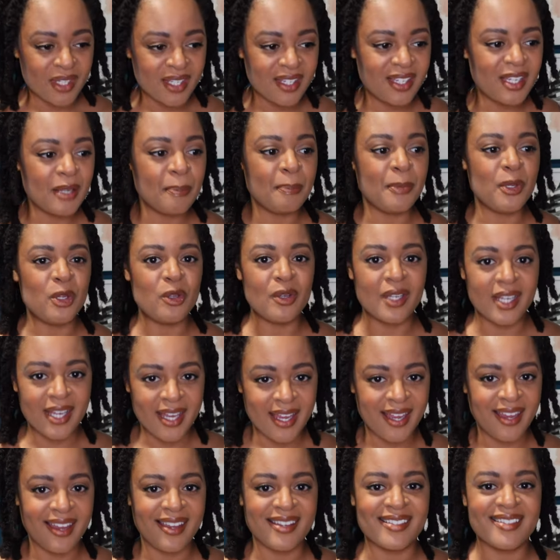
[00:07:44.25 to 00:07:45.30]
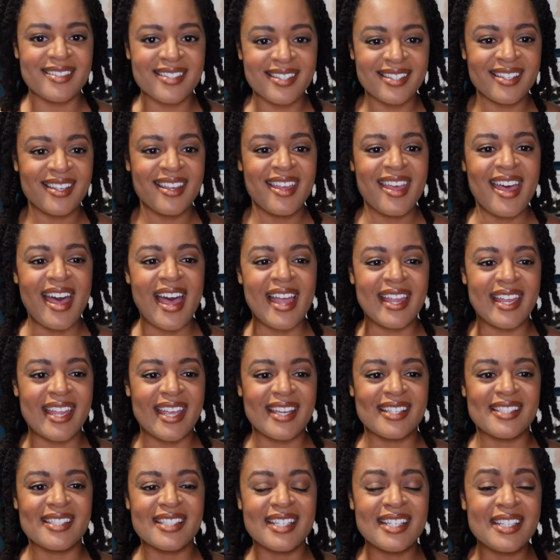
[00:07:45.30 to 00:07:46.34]
communicate, I
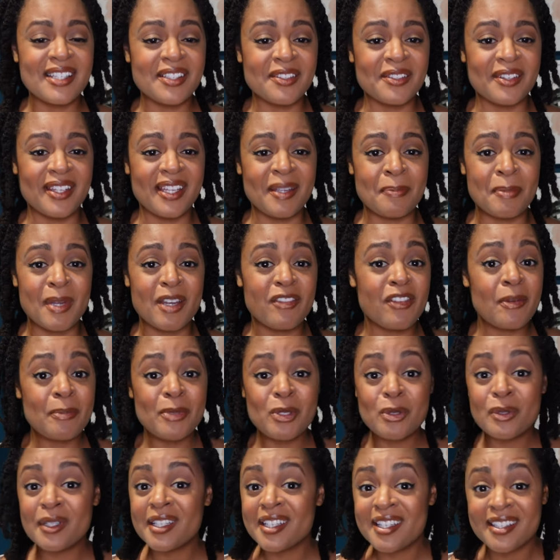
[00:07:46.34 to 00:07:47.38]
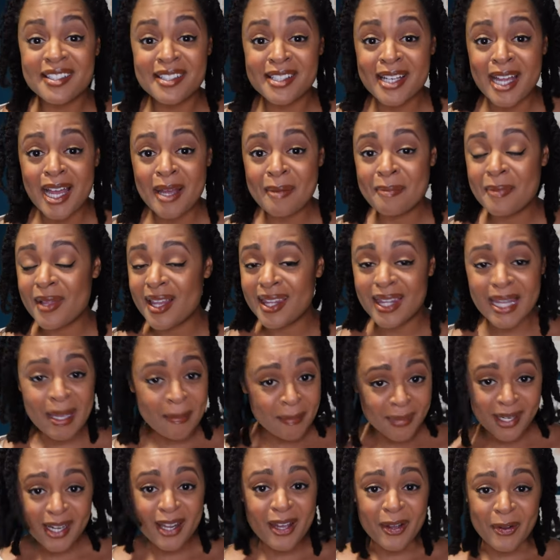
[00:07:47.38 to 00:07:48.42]
guess, clearly, but if I'm doing a good job, let
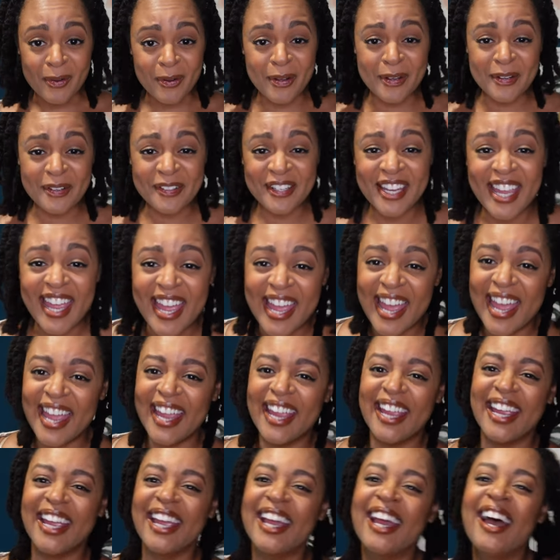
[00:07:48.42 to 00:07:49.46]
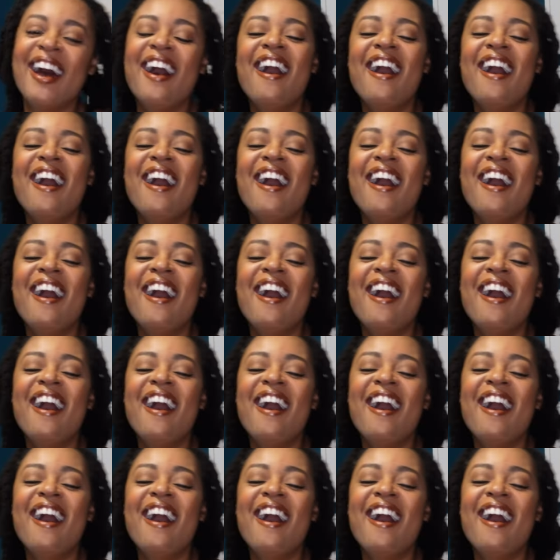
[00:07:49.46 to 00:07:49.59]
me know, okay?